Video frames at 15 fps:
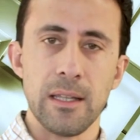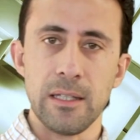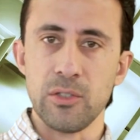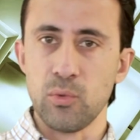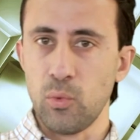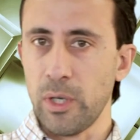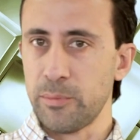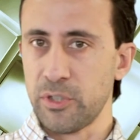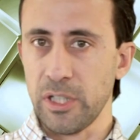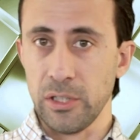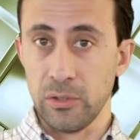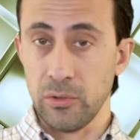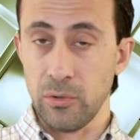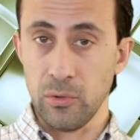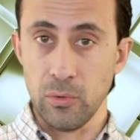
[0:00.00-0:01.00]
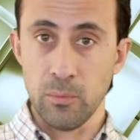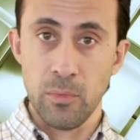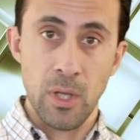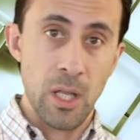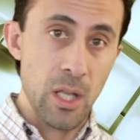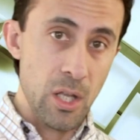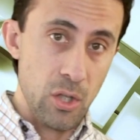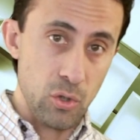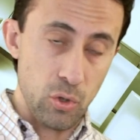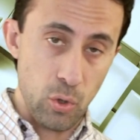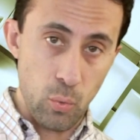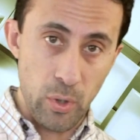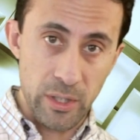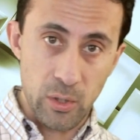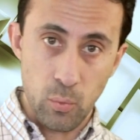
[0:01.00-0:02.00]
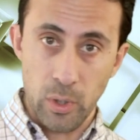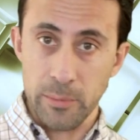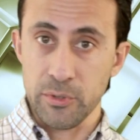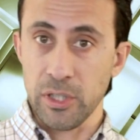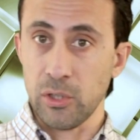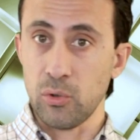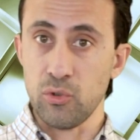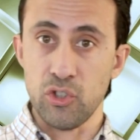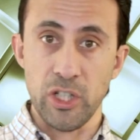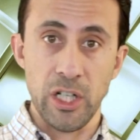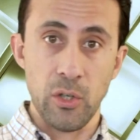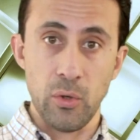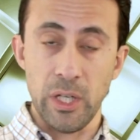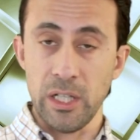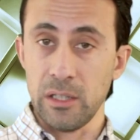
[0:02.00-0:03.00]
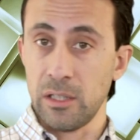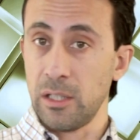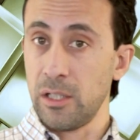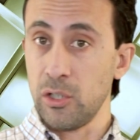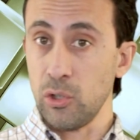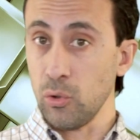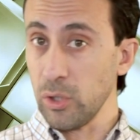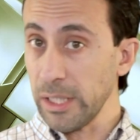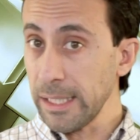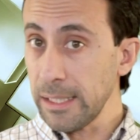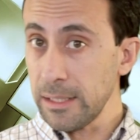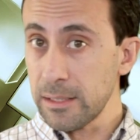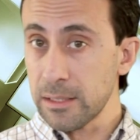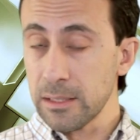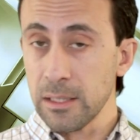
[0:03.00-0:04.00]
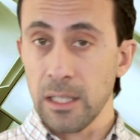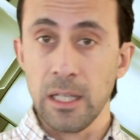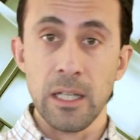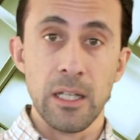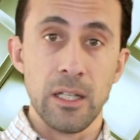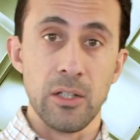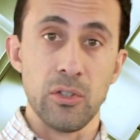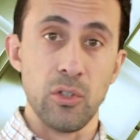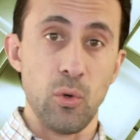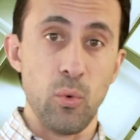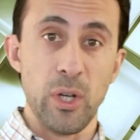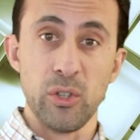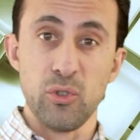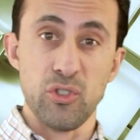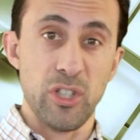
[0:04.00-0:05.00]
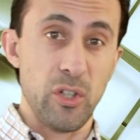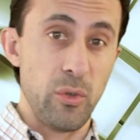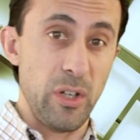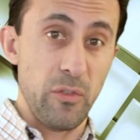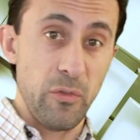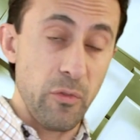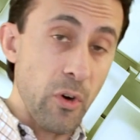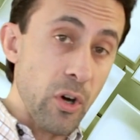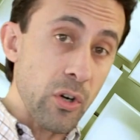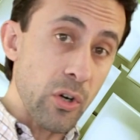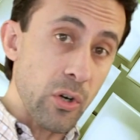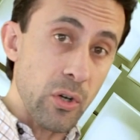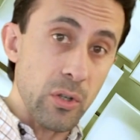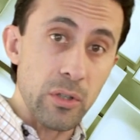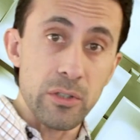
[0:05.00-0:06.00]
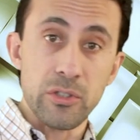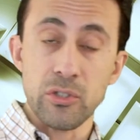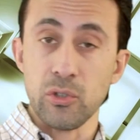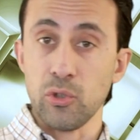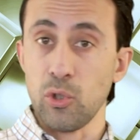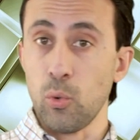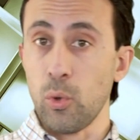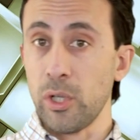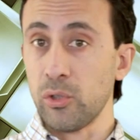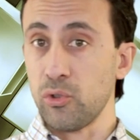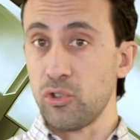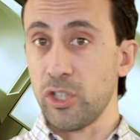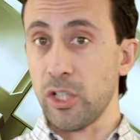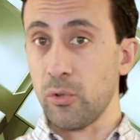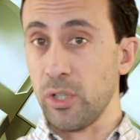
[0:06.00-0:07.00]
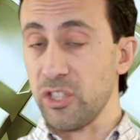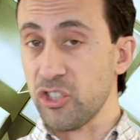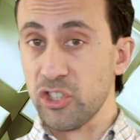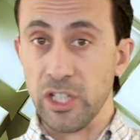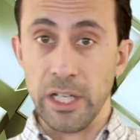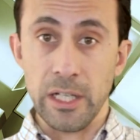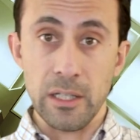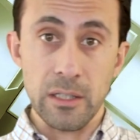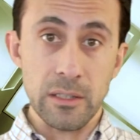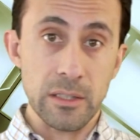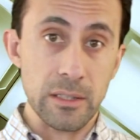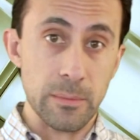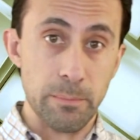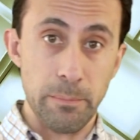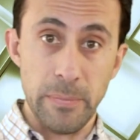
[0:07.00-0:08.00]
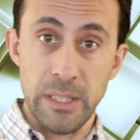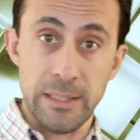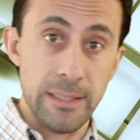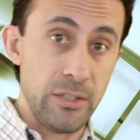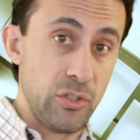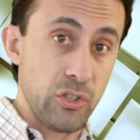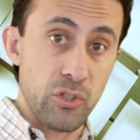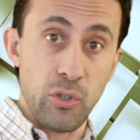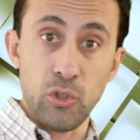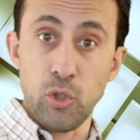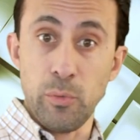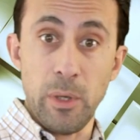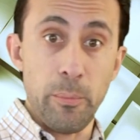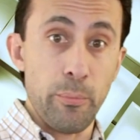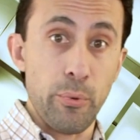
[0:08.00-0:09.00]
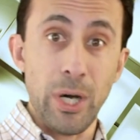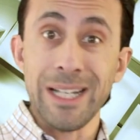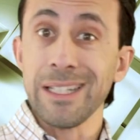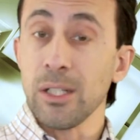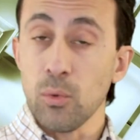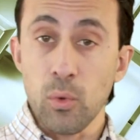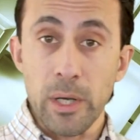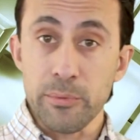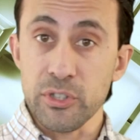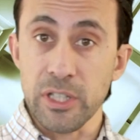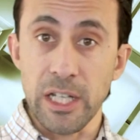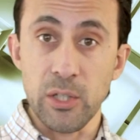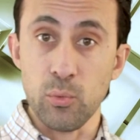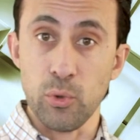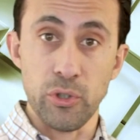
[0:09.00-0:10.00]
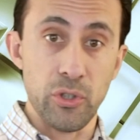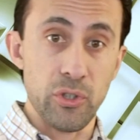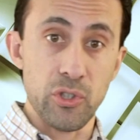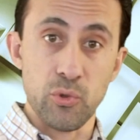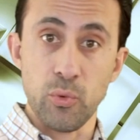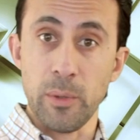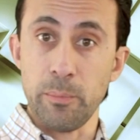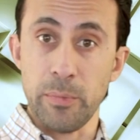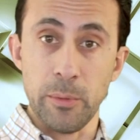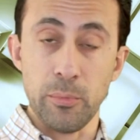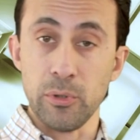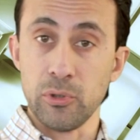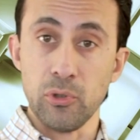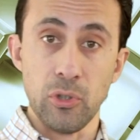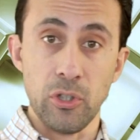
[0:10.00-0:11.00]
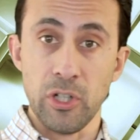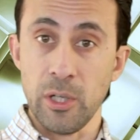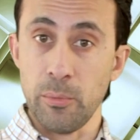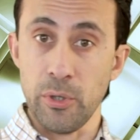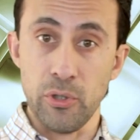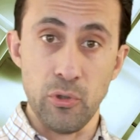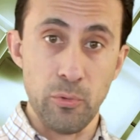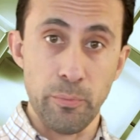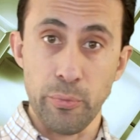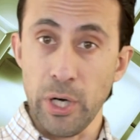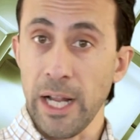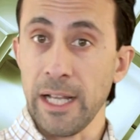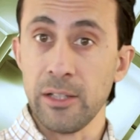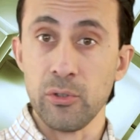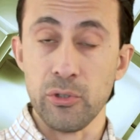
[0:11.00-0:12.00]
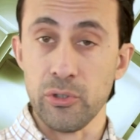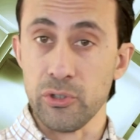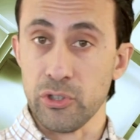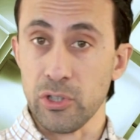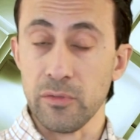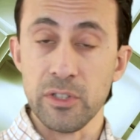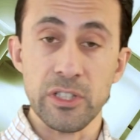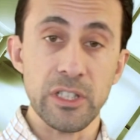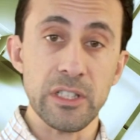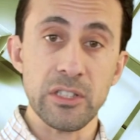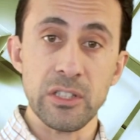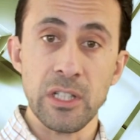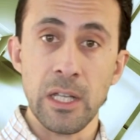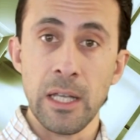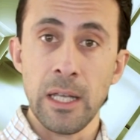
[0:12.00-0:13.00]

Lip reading: this website to do? Do you want the website to generate new leads? Do you want to generate phone calls? Do you want to generate sales? Is it just going to be a branding website where you just want people to learn about your brand or your services?